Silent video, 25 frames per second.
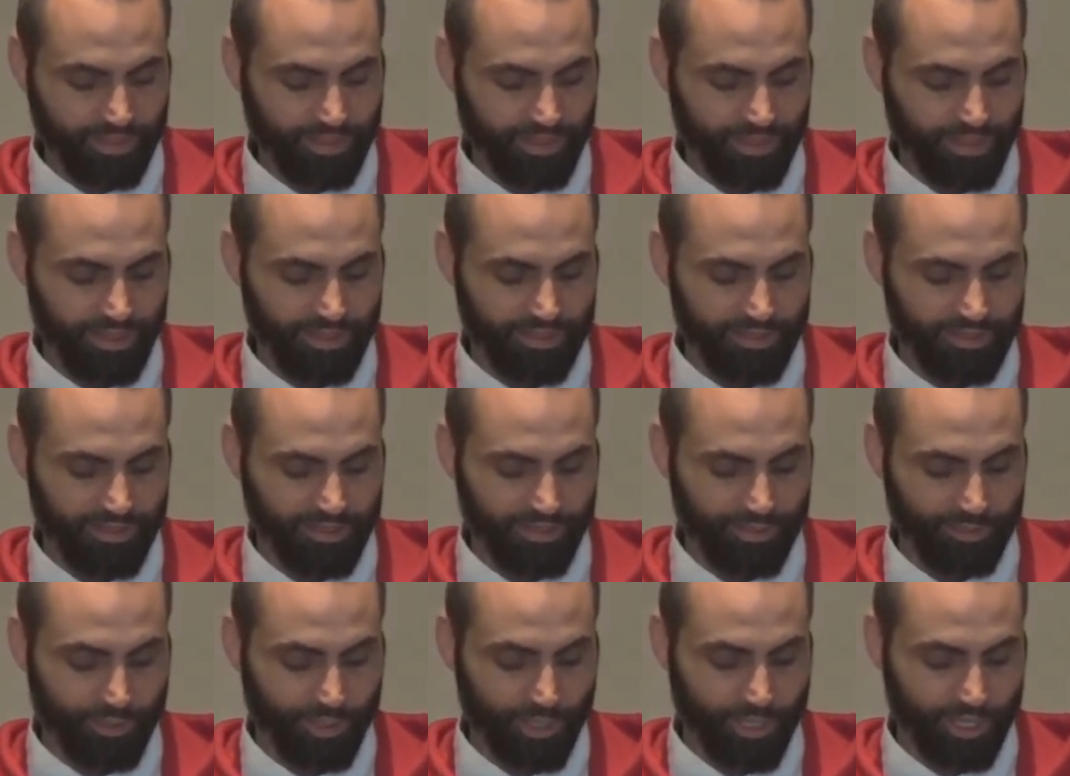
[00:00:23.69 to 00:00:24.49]
and uh,
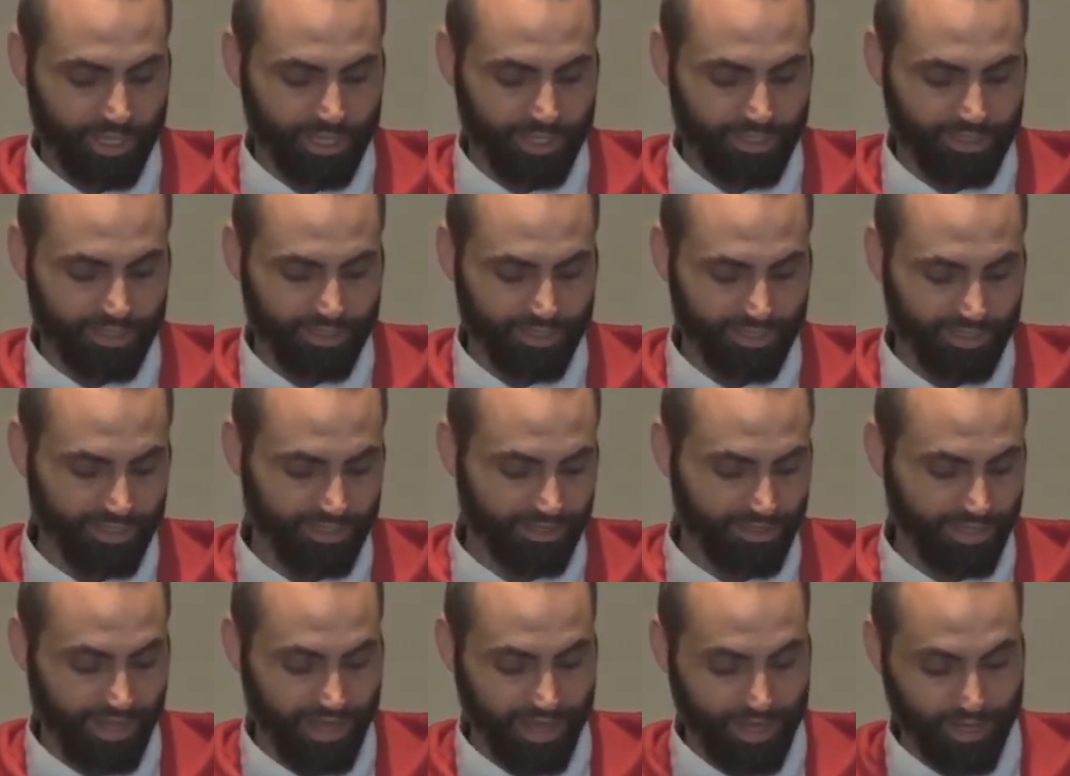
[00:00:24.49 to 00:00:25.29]
God,
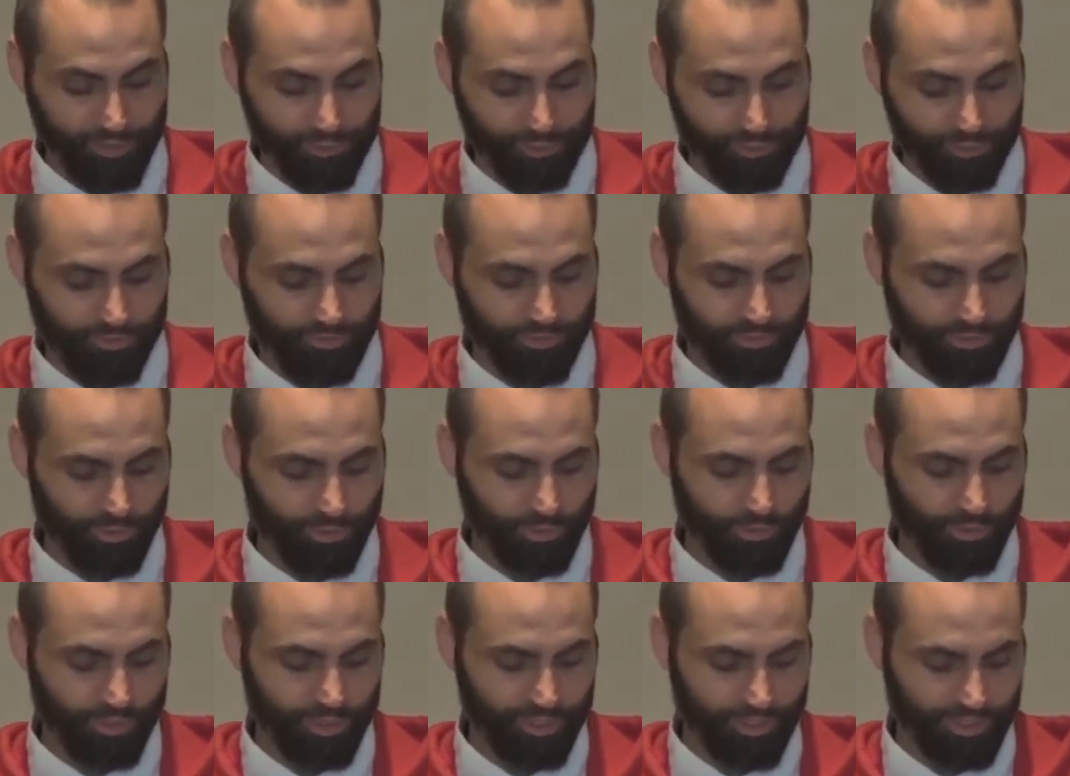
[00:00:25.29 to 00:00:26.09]
the angel of the
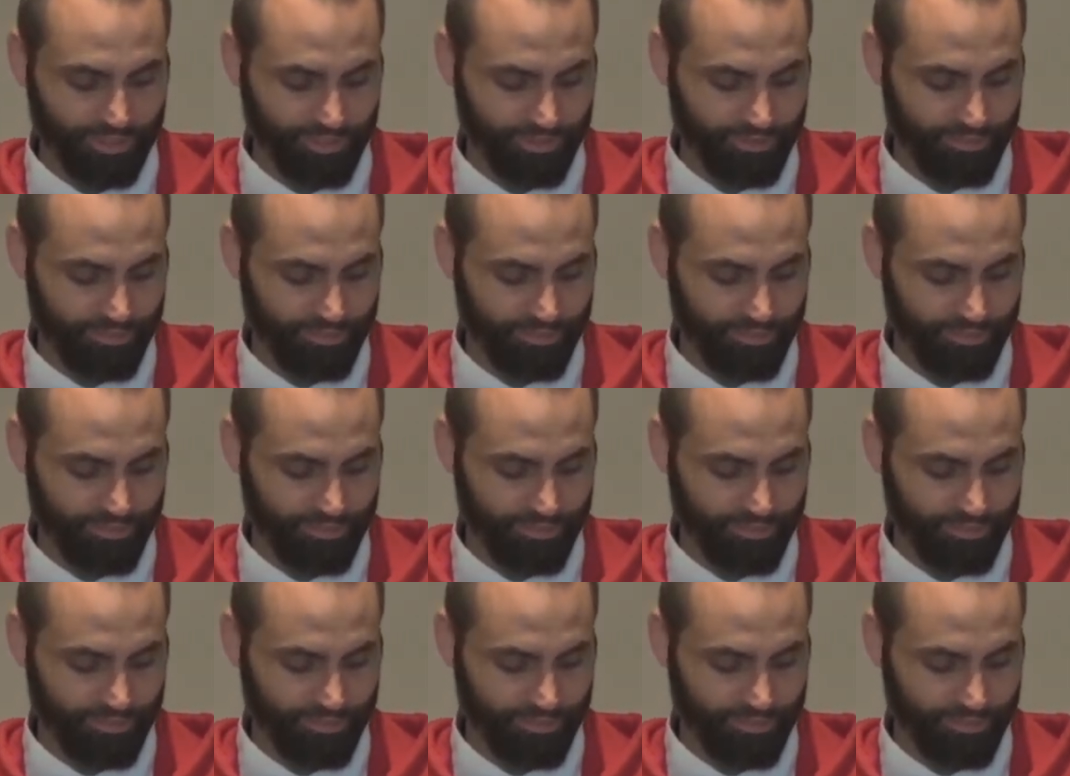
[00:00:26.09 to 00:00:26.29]
Lord,